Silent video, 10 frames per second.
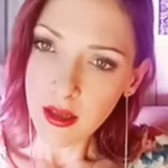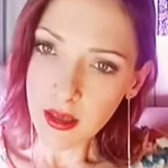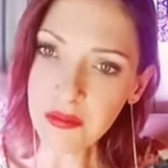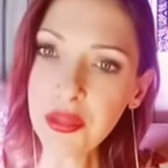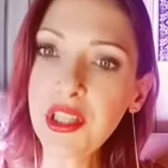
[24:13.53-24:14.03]

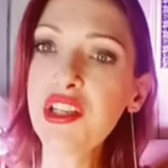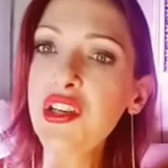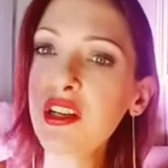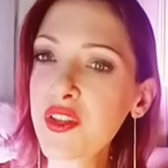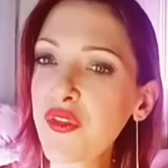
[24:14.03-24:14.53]

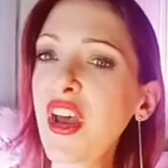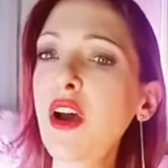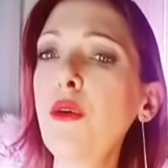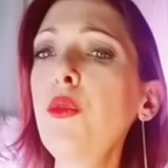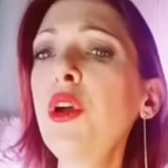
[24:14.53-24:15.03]
completion is
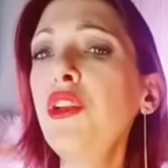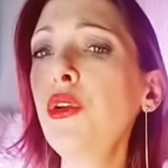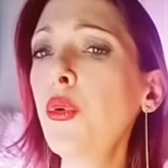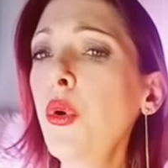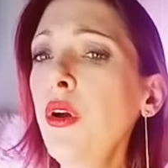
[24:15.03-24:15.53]
found when
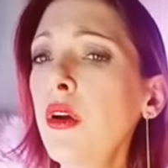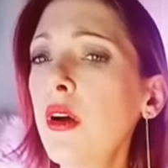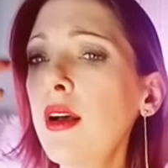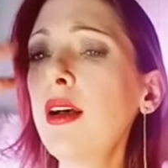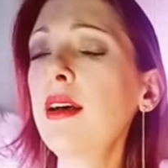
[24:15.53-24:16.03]
you,
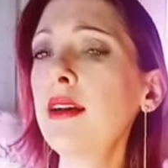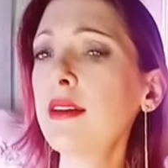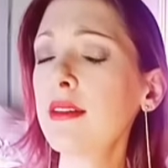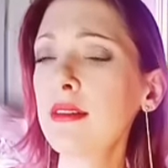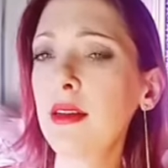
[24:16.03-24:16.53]

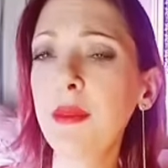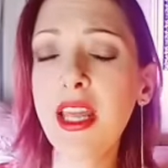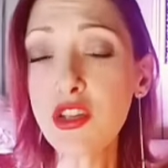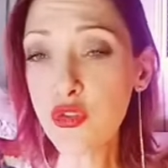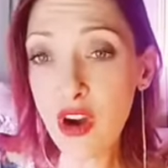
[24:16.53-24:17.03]
uh, I'm
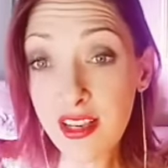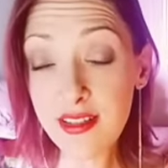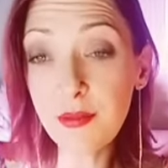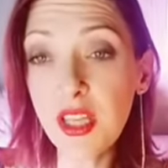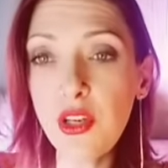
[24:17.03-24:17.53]
getting trying
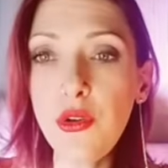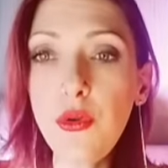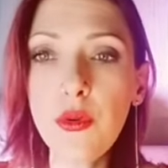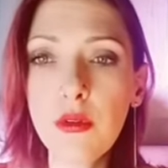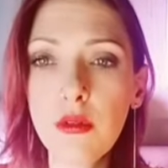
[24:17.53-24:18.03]
something
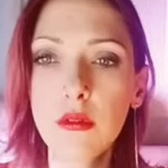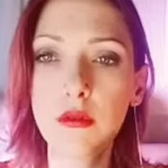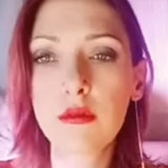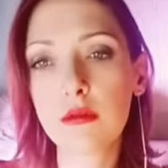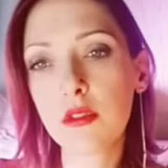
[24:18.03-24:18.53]
new,
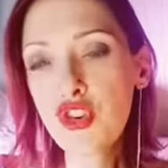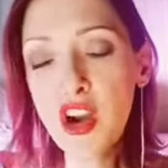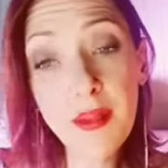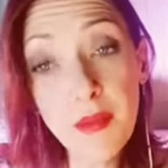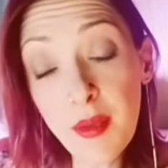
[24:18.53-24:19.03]

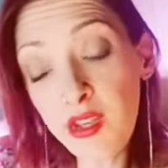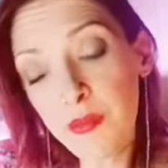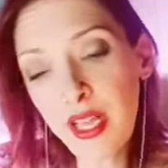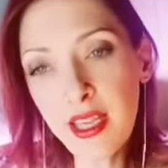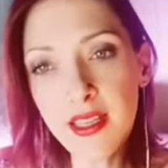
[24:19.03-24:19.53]
trying maybe
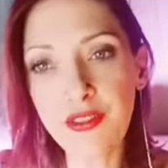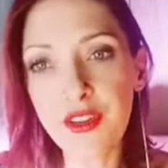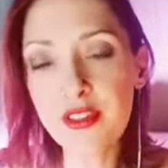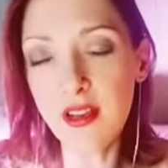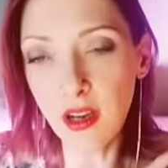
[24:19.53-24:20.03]
playing a
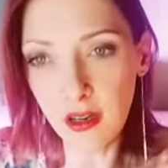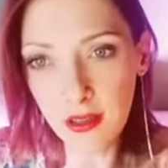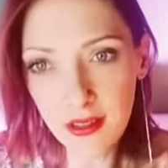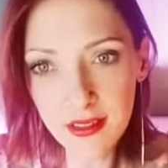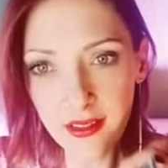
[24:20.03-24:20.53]
different
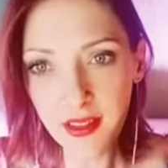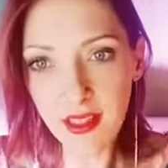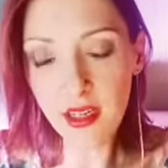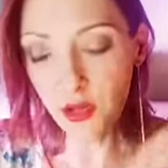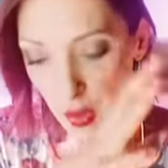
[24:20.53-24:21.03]
song,
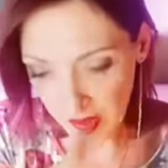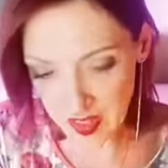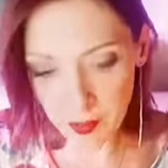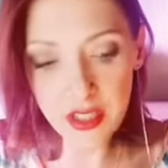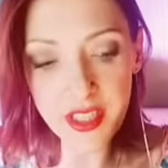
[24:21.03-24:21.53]
you know, going
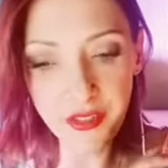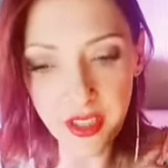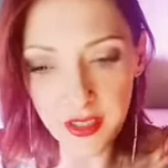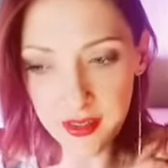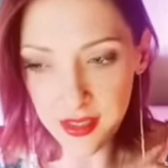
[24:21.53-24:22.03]
somewhere
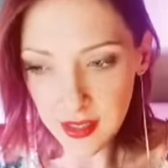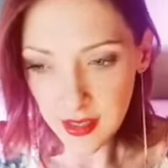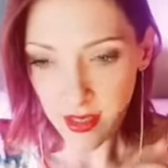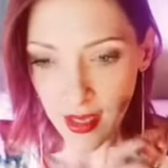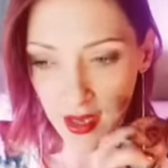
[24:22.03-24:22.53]
different,
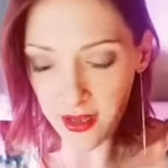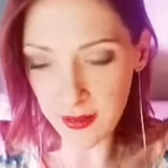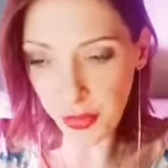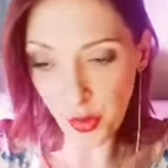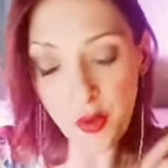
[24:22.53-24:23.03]

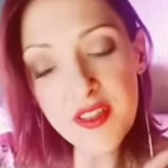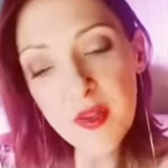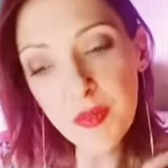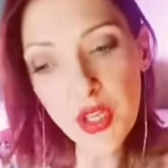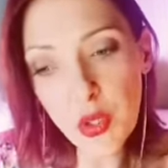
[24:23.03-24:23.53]
um, throwing
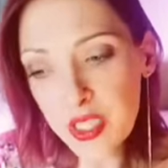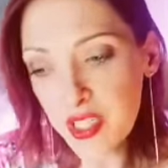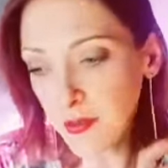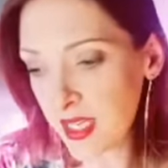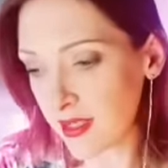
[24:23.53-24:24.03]
something new
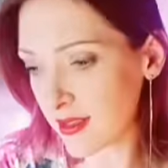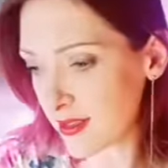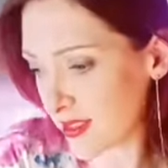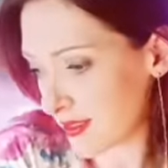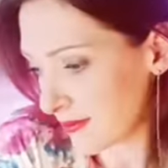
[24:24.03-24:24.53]
into the
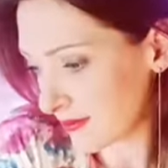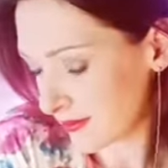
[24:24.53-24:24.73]
mix.